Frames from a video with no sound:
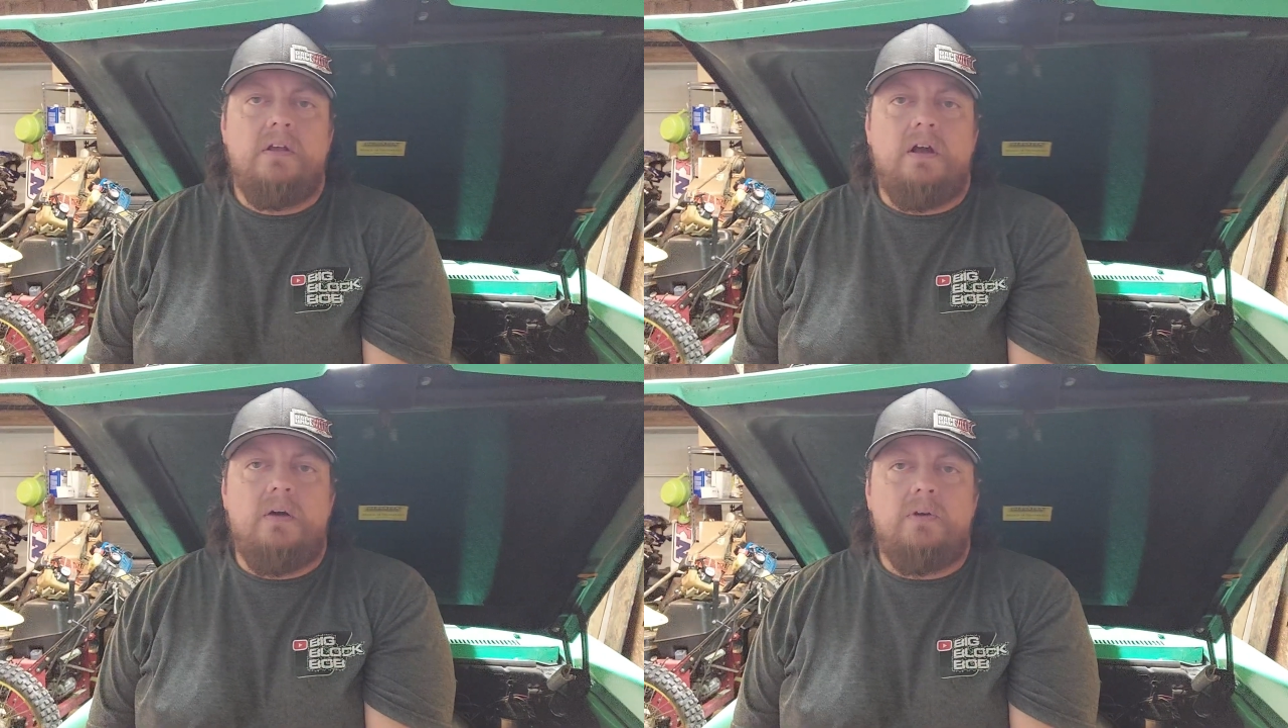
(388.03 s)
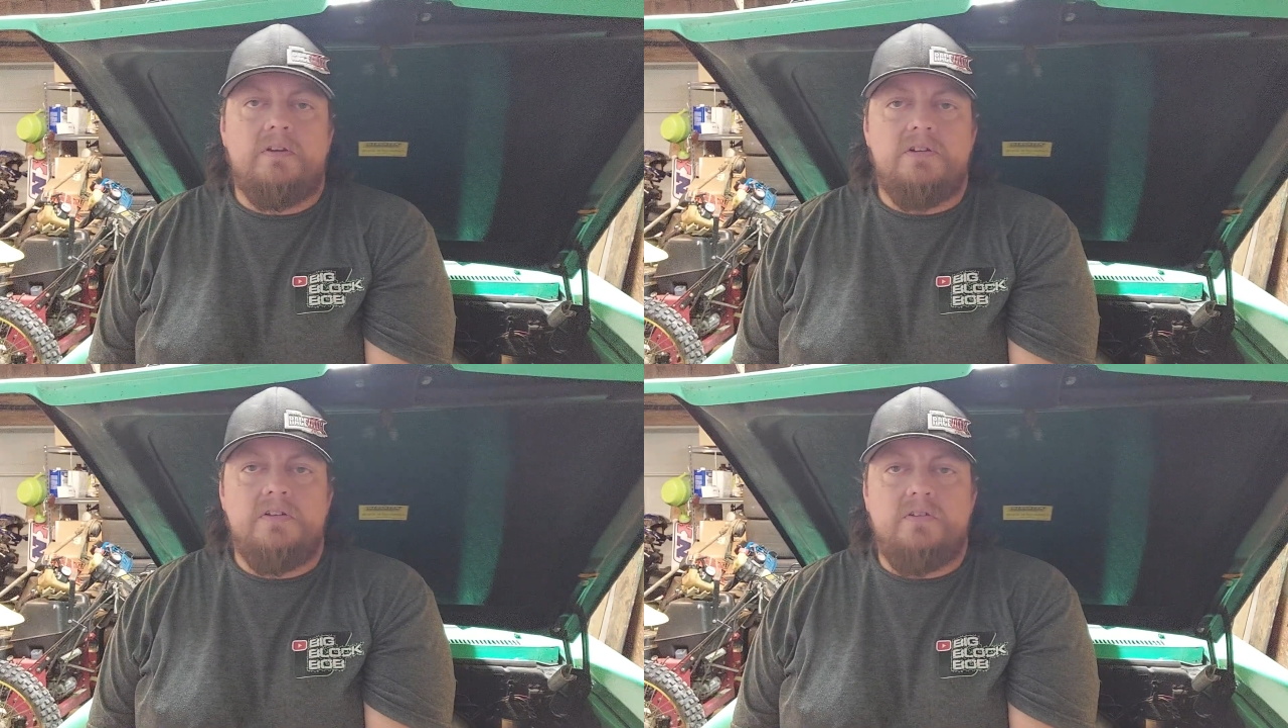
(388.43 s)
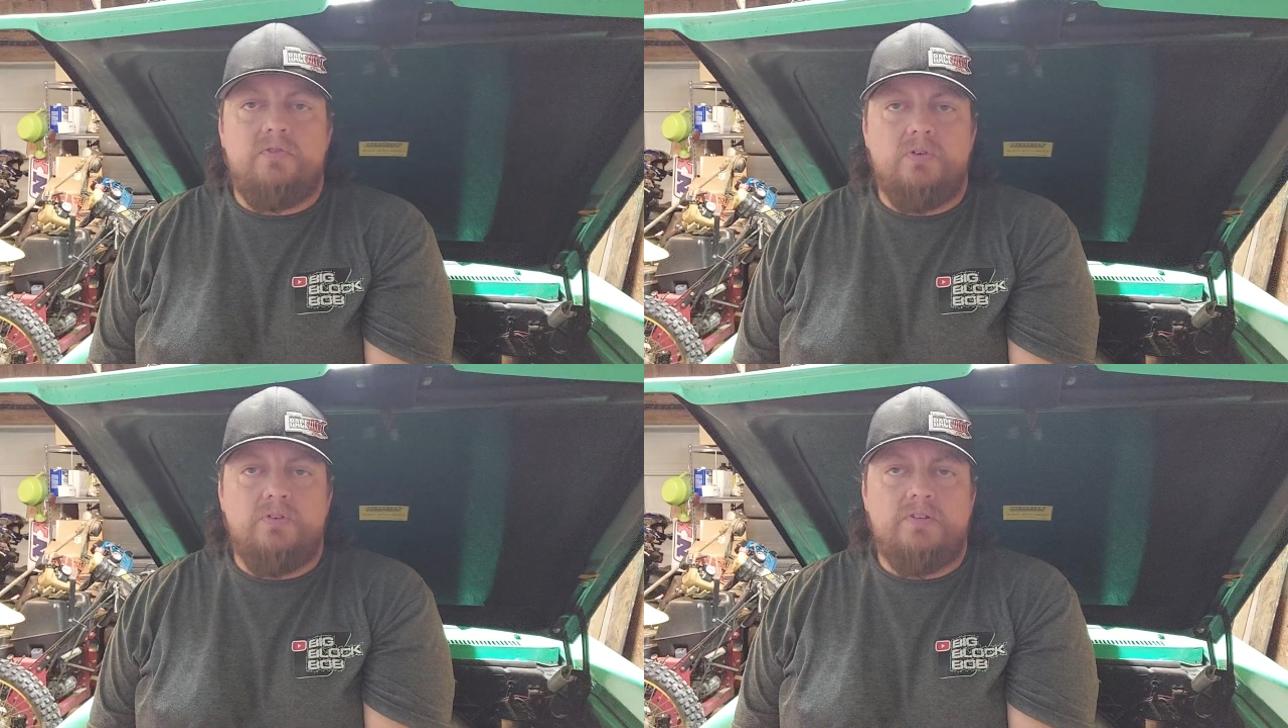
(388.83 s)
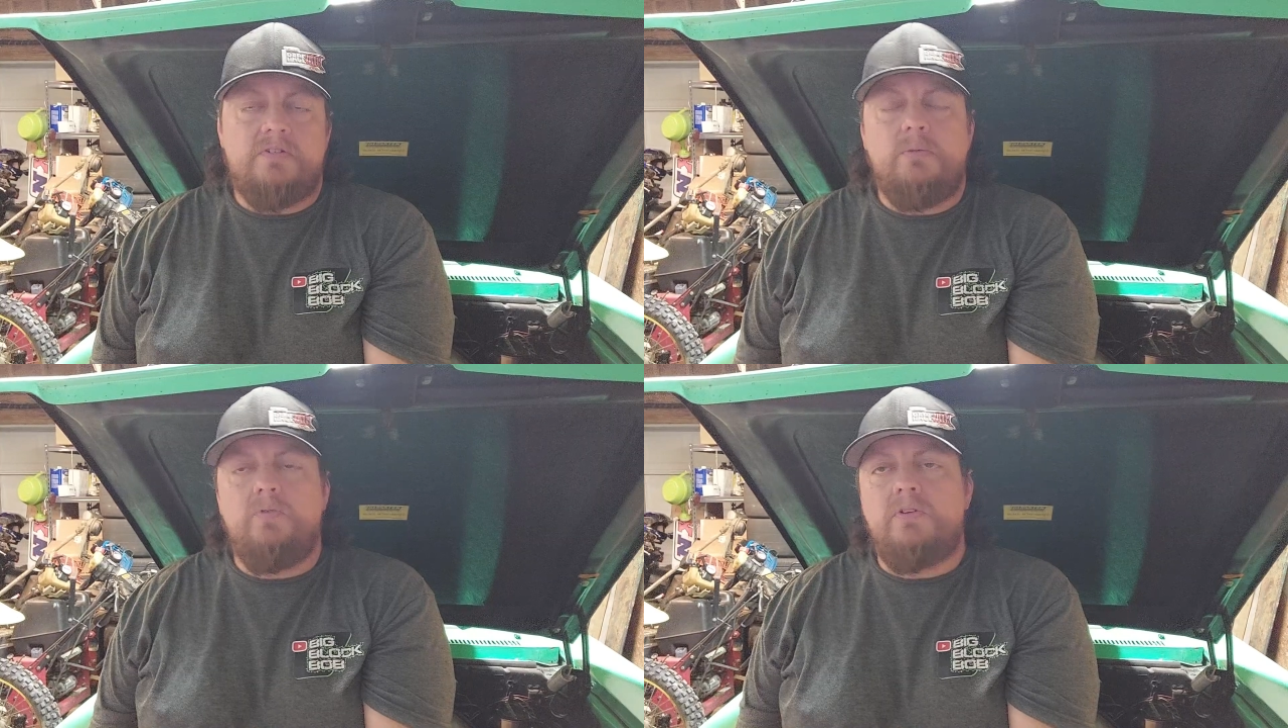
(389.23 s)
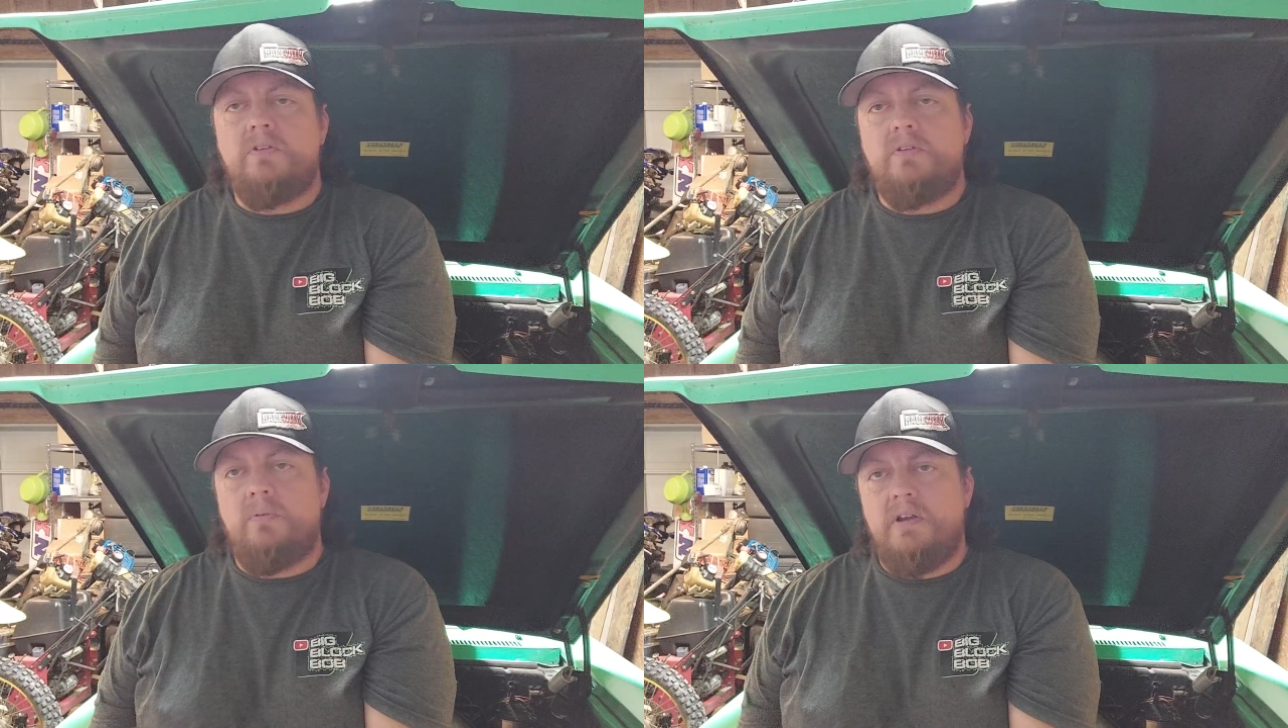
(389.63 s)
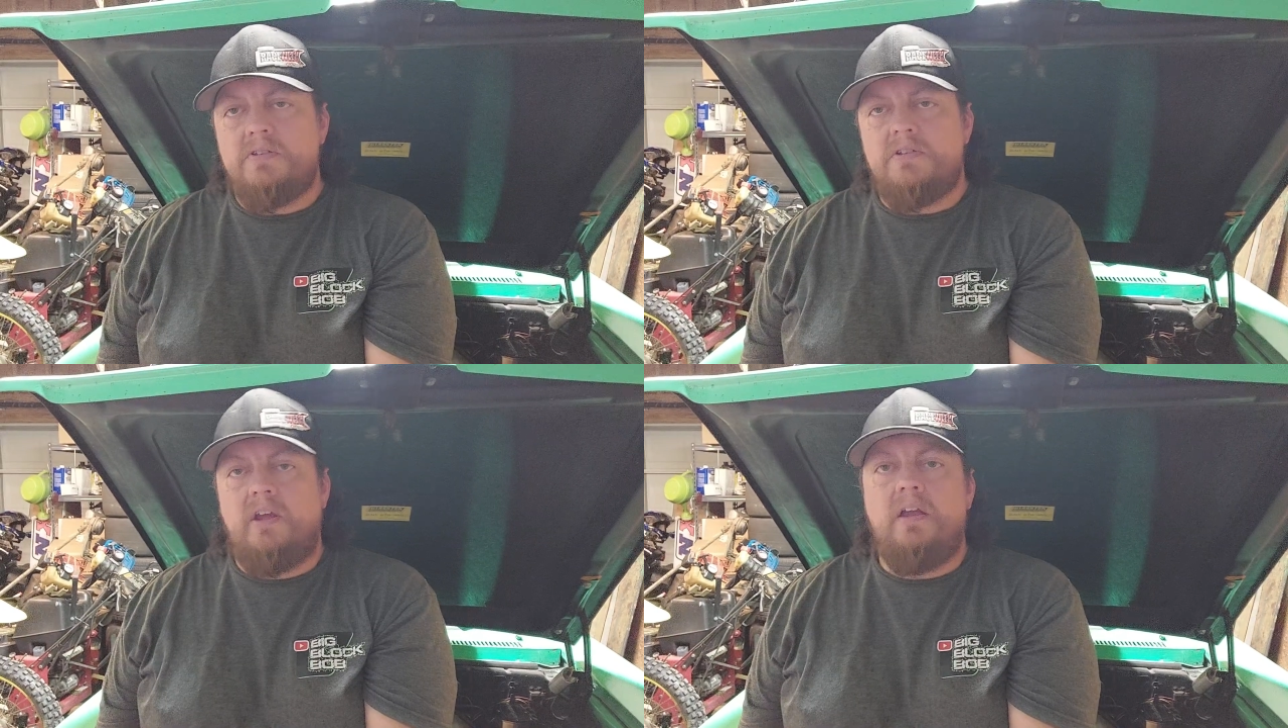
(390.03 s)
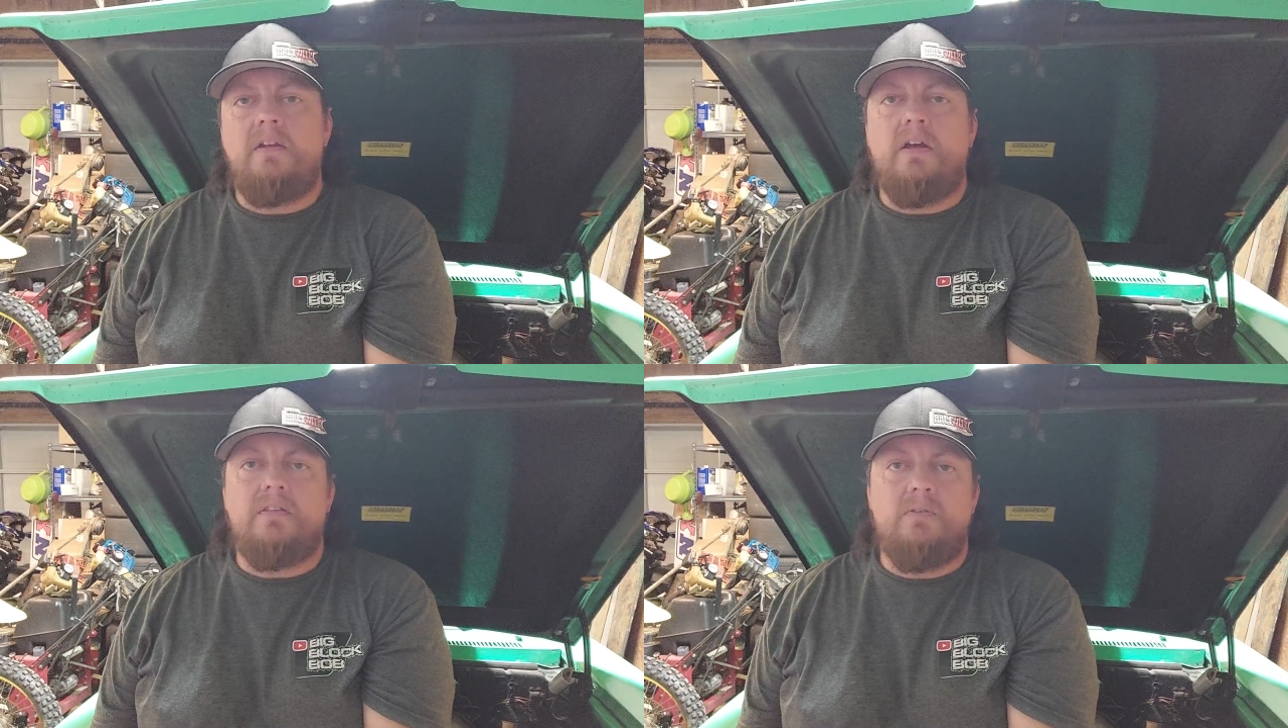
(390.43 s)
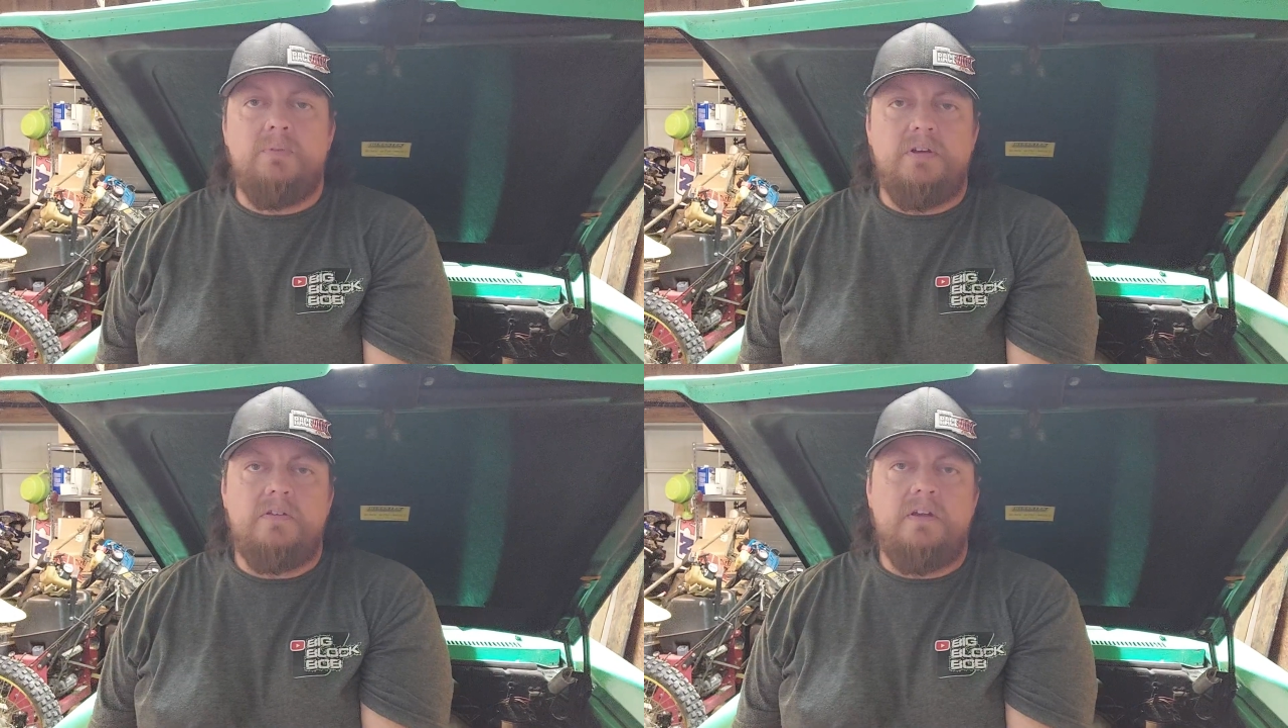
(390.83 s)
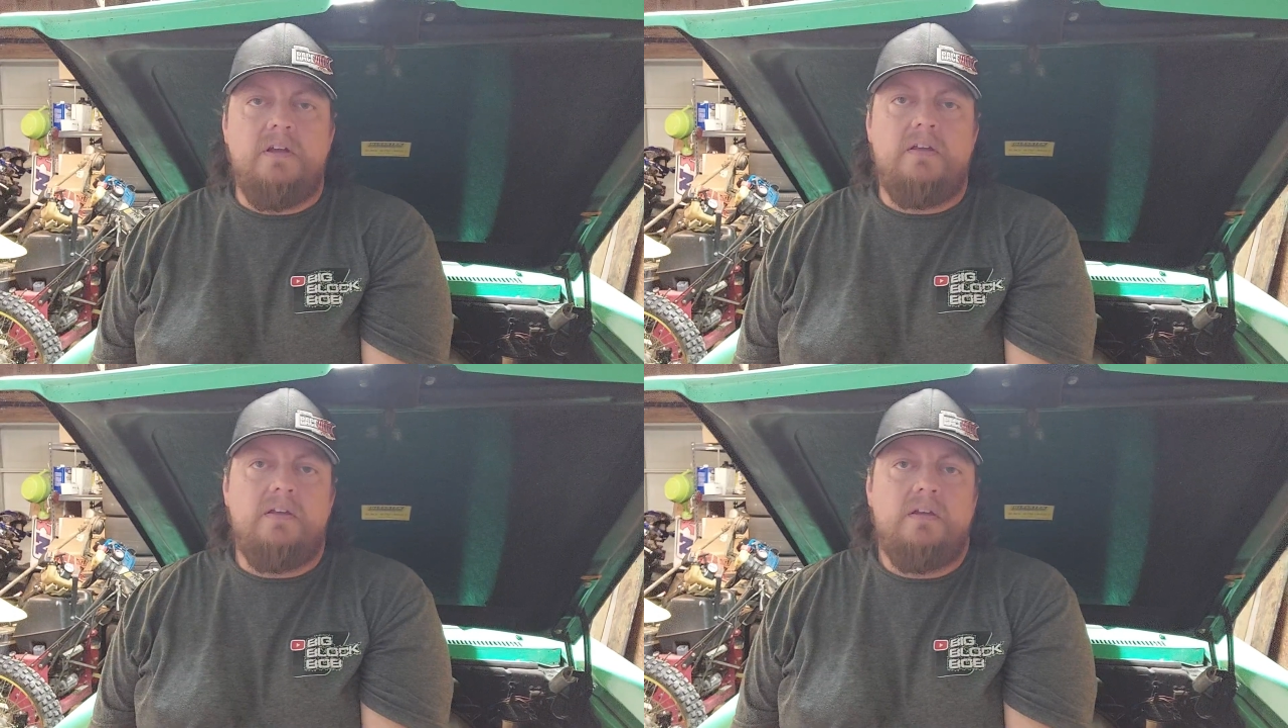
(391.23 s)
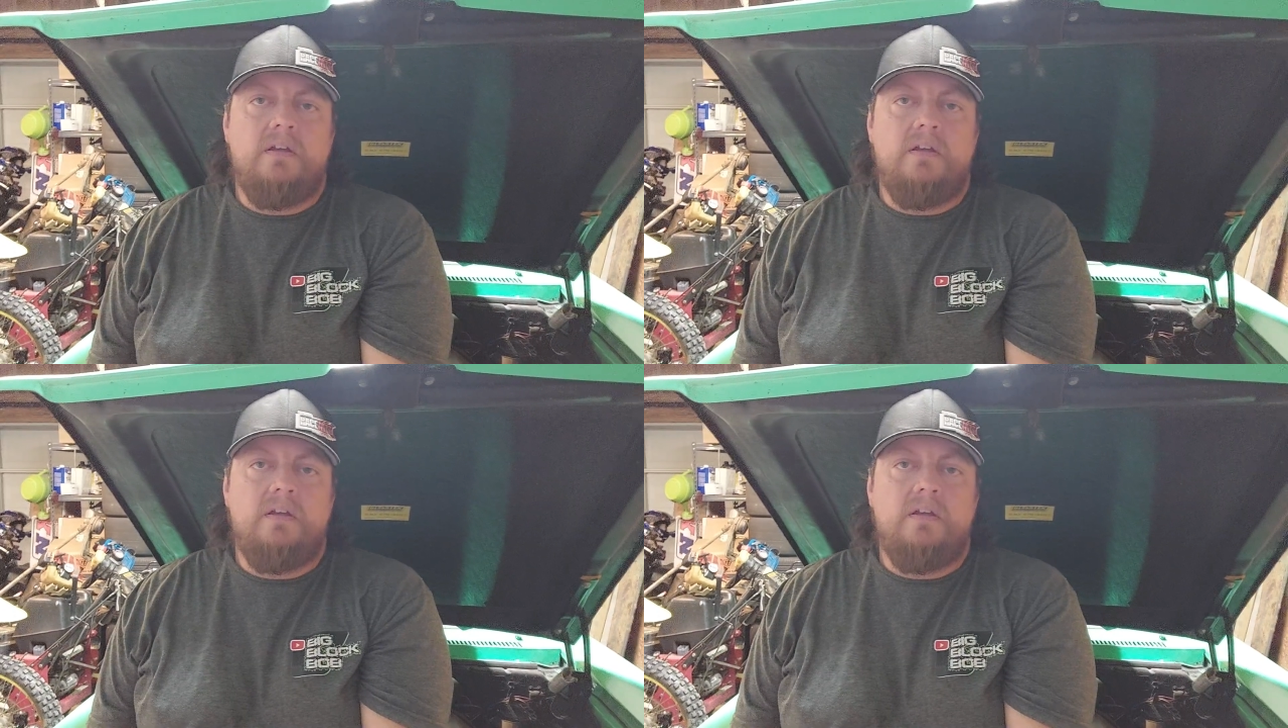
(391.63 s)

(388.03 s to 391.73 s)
We got to change the fuel system over to the race tank, not the big tank.